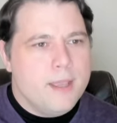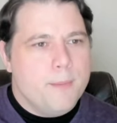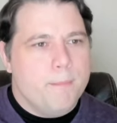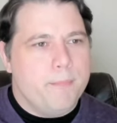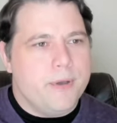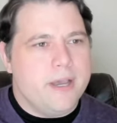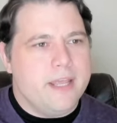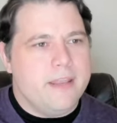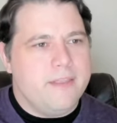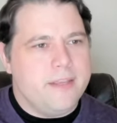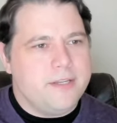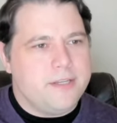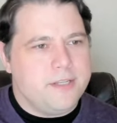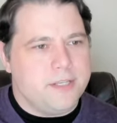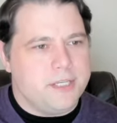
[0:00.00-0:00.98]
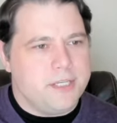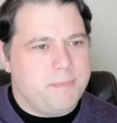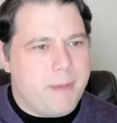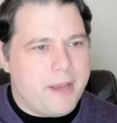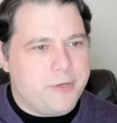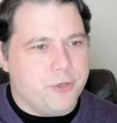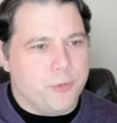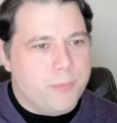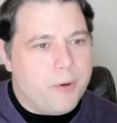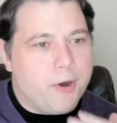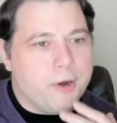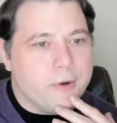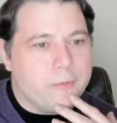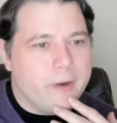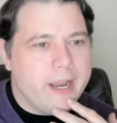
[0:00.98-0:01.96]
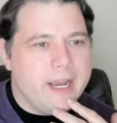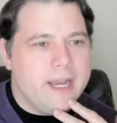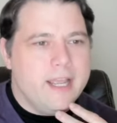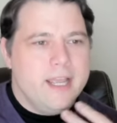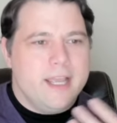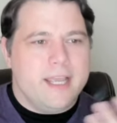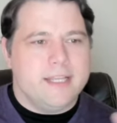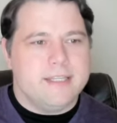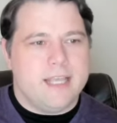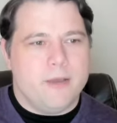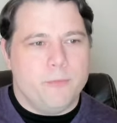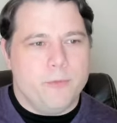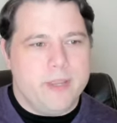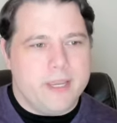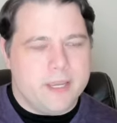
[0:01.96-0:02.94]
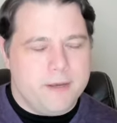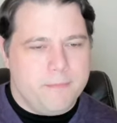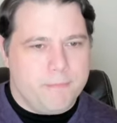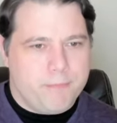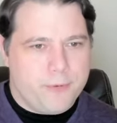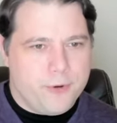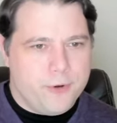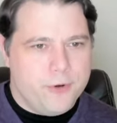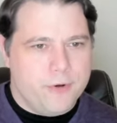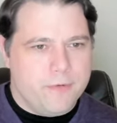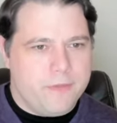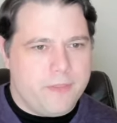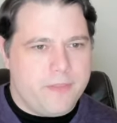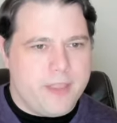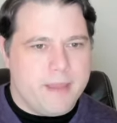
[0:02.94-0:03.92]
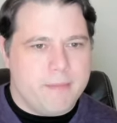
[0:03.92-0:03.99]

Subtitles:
But this is the special part, right? Is that we can prove that the